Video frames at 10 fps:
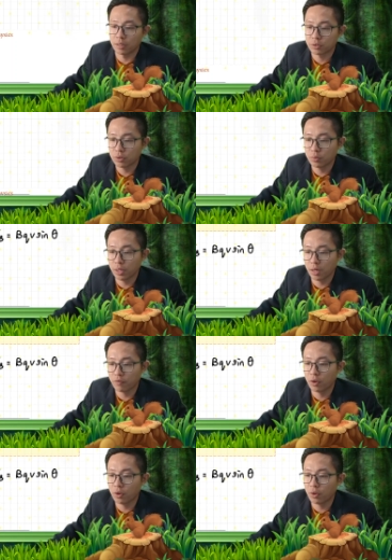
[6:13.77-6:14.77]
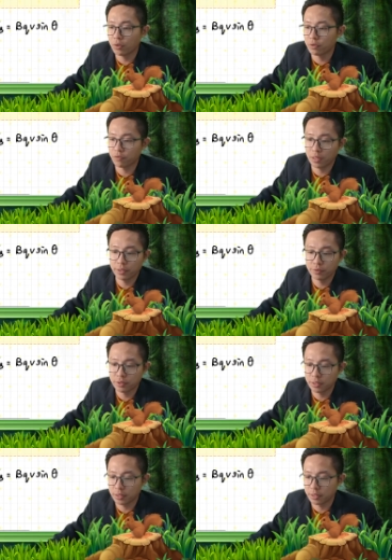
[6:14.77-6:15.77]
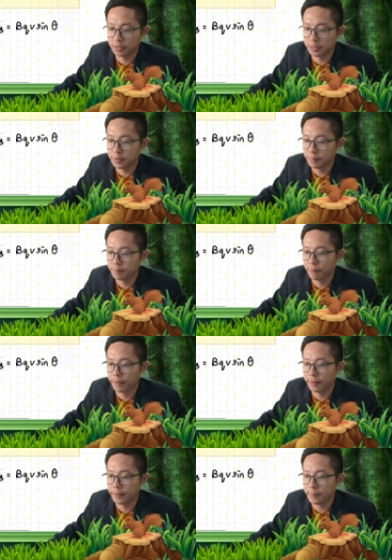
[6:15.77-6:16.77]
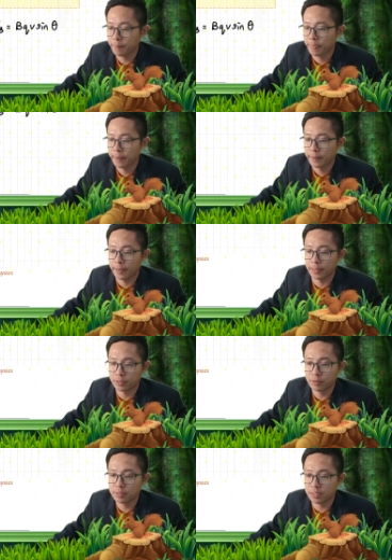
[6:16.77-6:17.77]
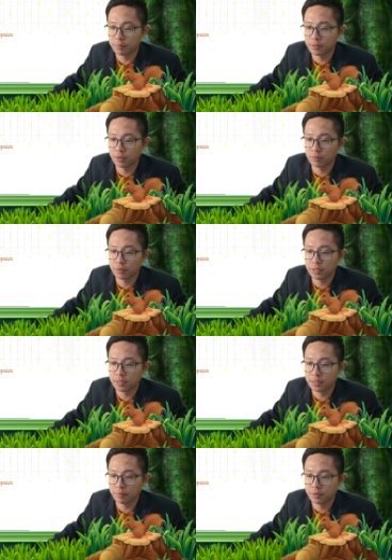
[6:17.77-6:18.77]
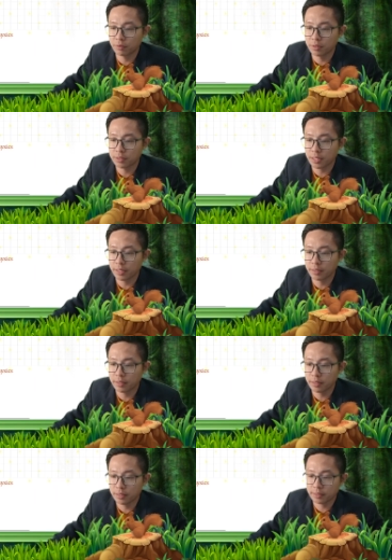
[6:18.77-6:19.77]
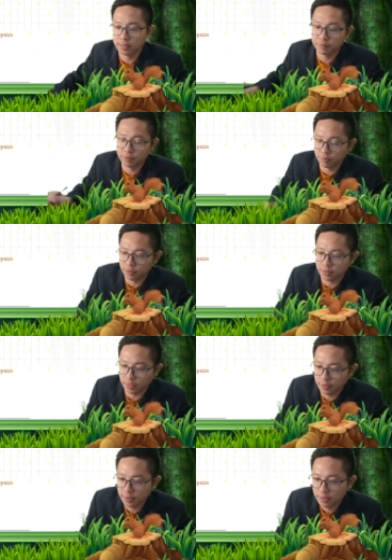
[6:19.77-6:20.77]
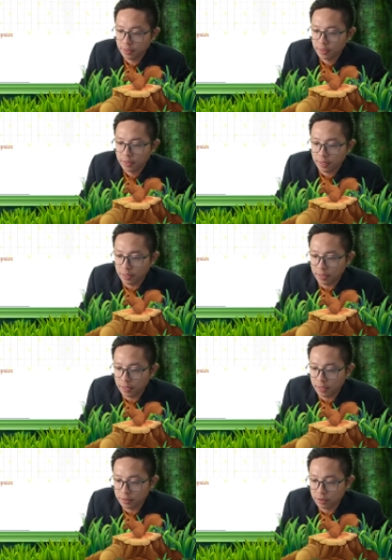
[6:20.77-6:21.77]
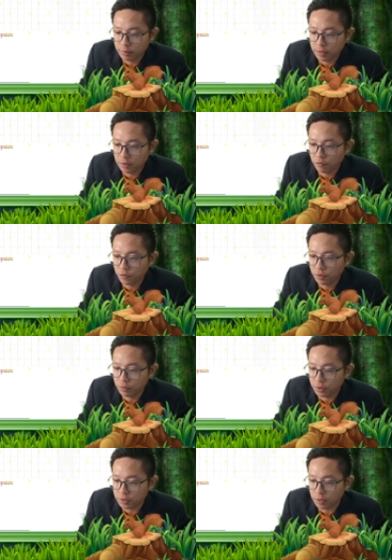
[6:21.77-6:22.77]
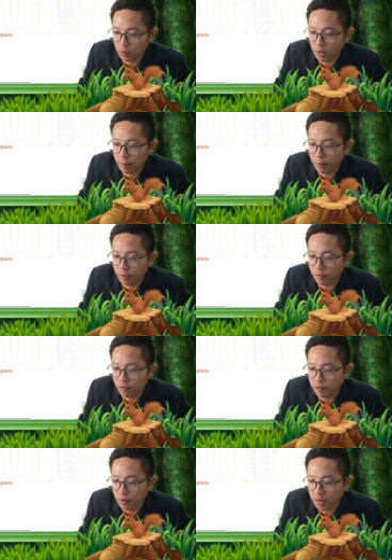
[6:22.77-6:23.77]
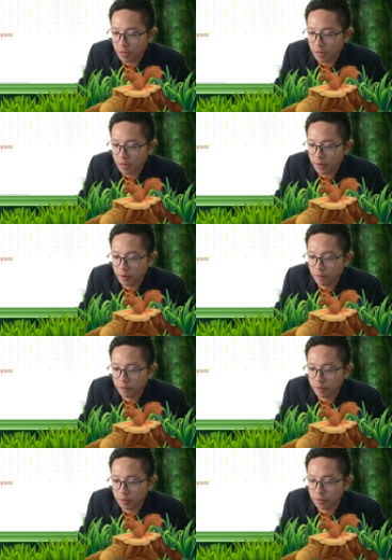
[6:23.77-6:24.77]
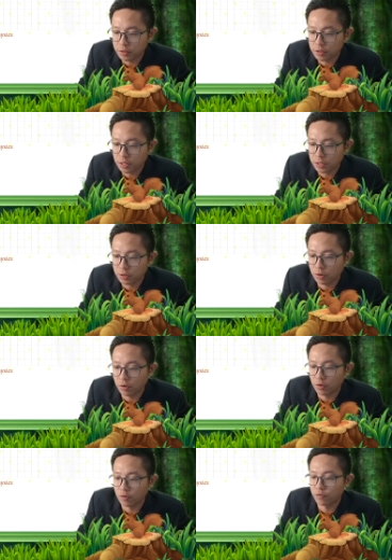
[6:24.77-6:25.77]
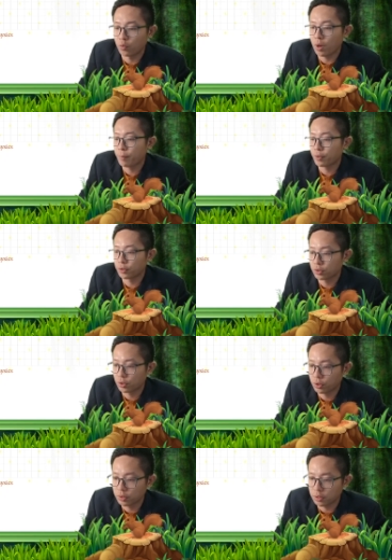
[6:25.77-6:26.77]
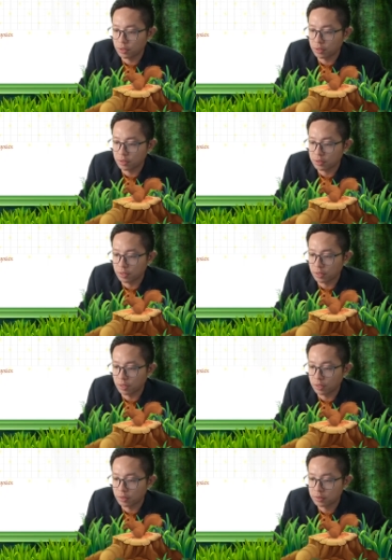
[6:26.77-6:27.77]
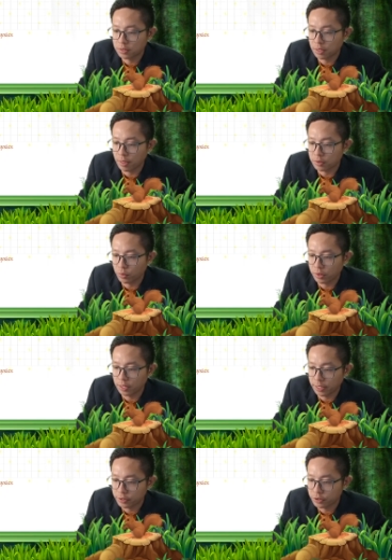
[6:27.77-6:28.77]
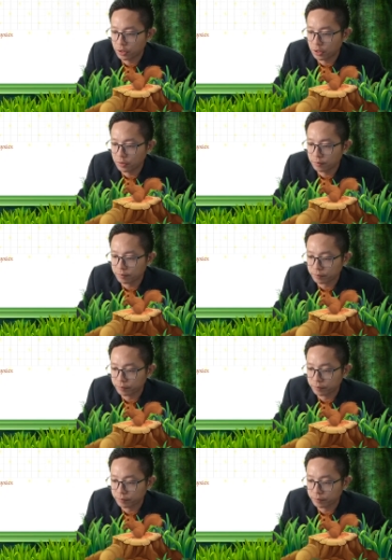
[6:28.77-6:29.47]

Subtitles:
So we have all the values here. Yeah. Just substitute inside. Yeah. Let's substitute inside. So magnetic field is 1.5. The charge of 1 proton is same as 1 electron.